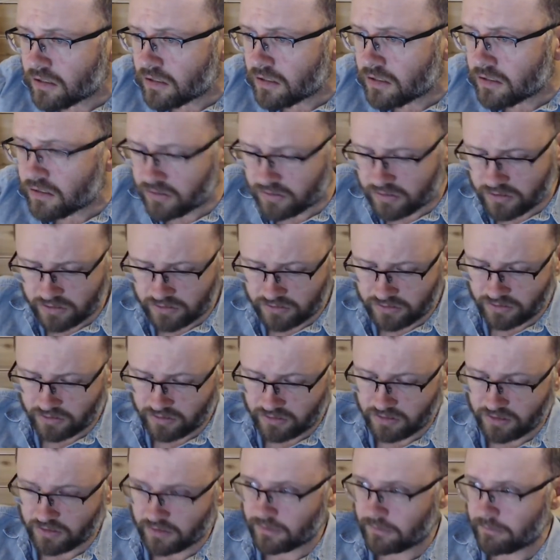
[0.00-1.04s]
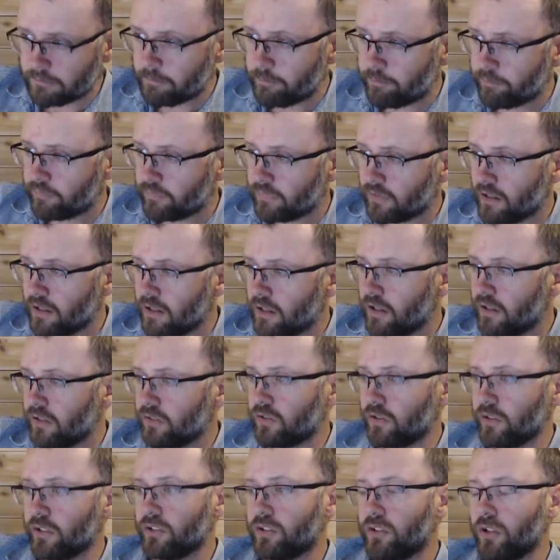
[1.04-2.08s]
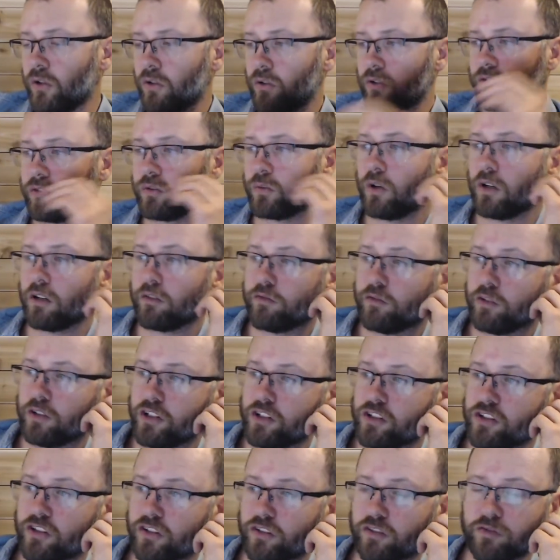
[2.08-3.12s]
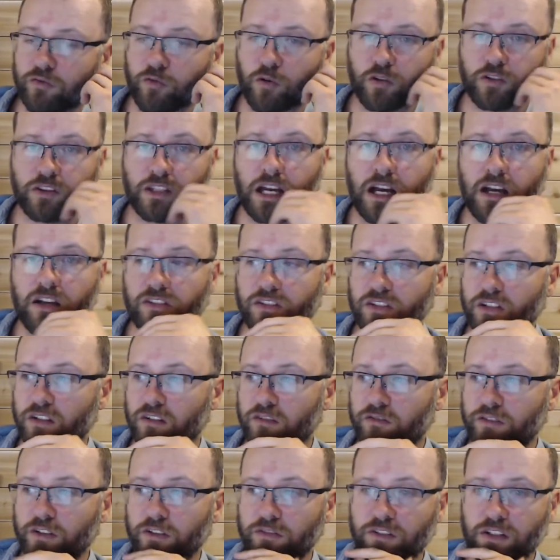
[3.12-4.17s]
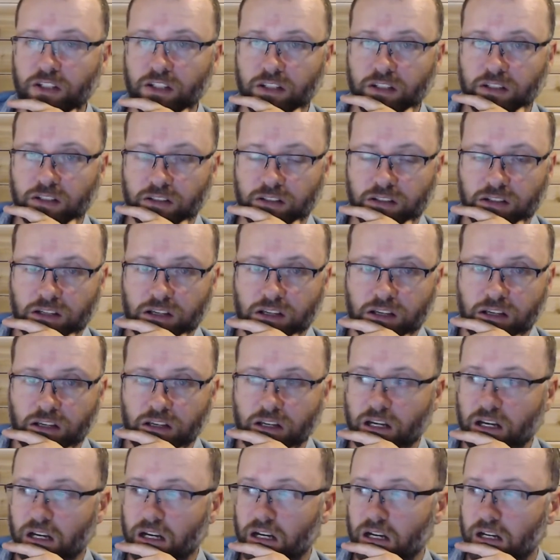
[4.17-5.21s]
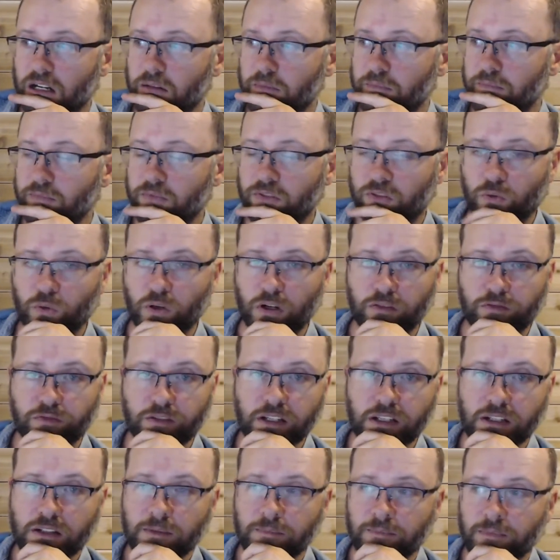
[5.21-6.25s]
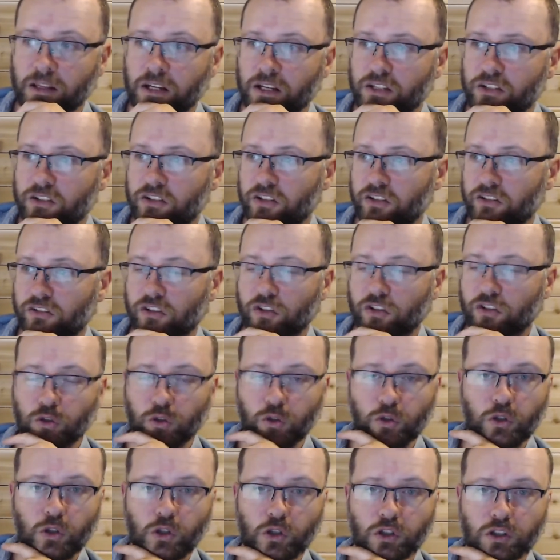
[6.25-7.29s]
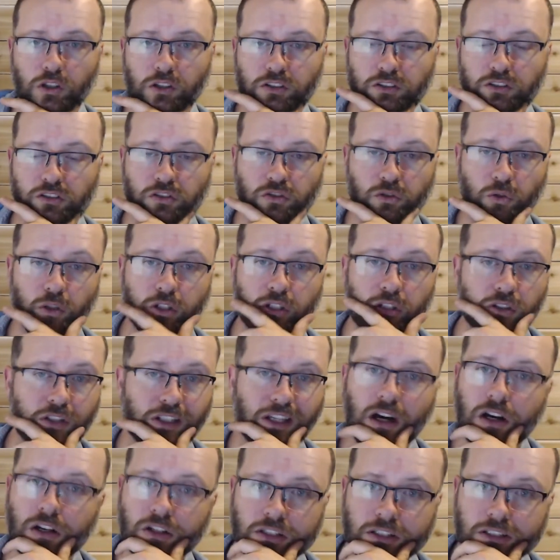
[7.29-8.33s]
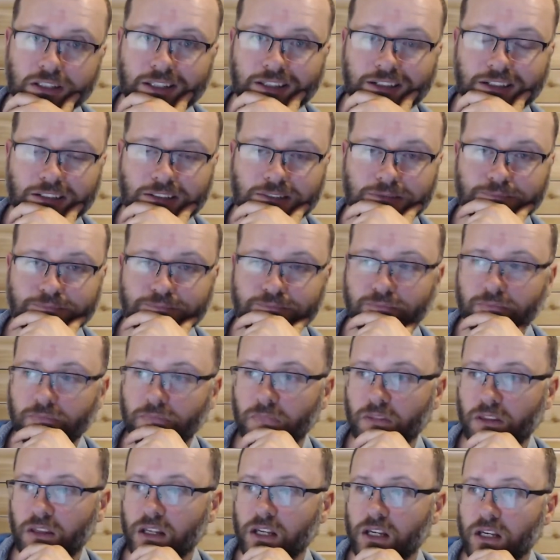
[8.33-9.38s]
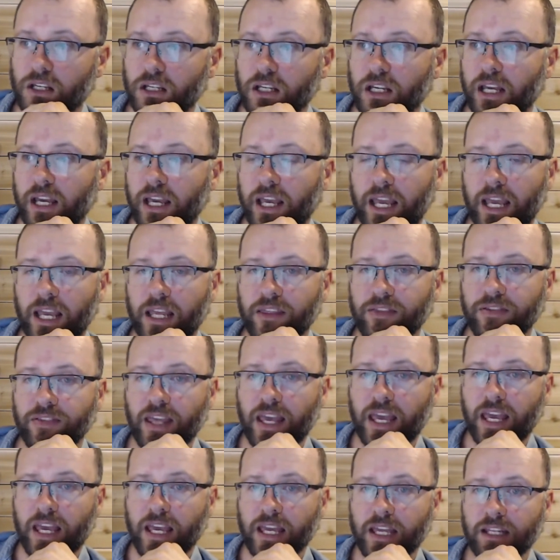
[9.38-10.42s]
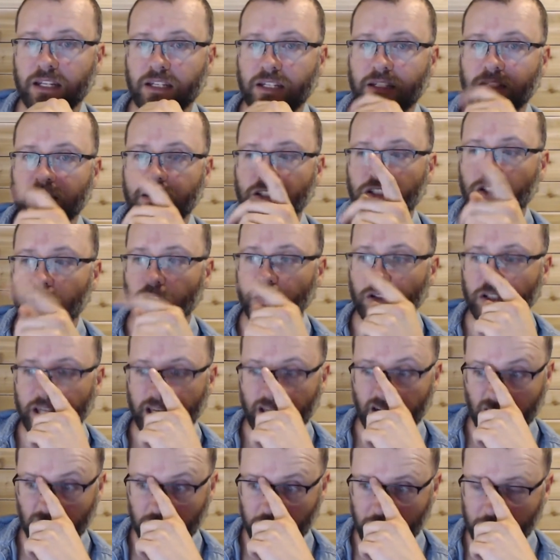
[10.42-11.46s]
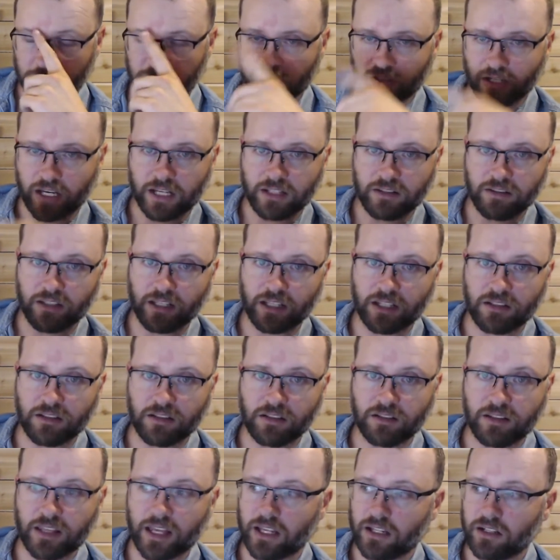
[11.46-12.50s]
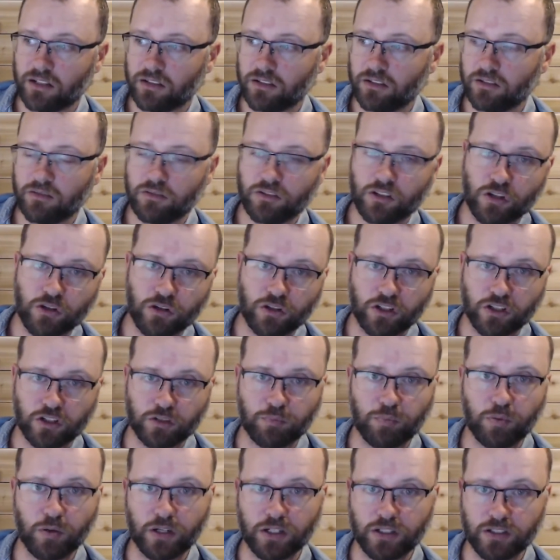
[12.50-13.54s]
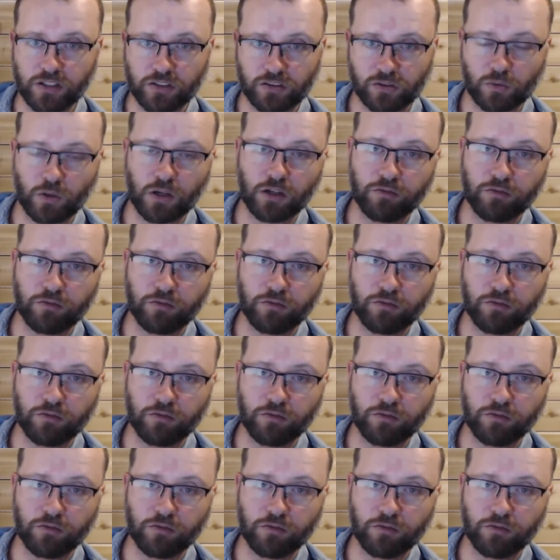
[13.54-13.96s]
60, yeah. So your total square footage is 4,050 square feet. Just Google soil calculator, and then you'll get a website that you can just put in the square